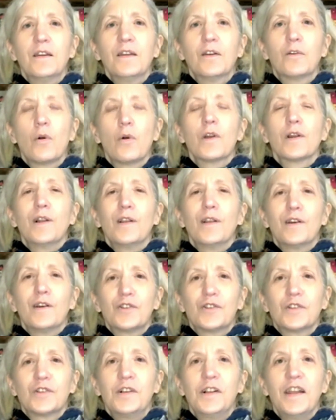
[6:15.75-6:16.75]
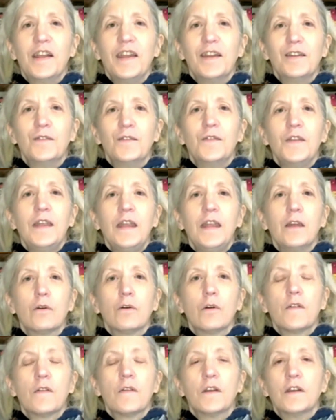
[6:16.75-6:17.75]
chronological end of the
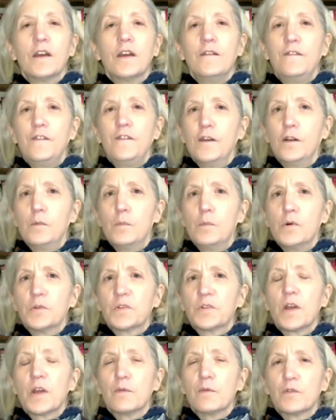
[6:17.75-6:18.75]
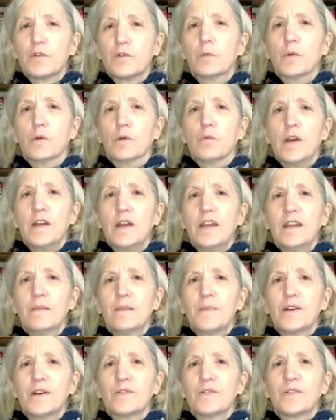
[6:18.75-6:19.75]
era that I feel most comfortable writing
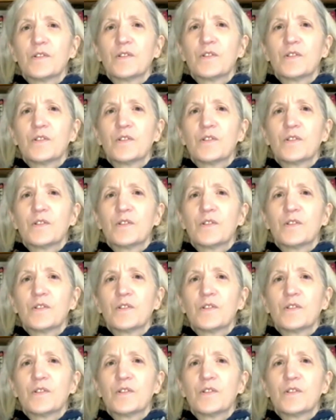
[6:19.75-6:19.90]
about.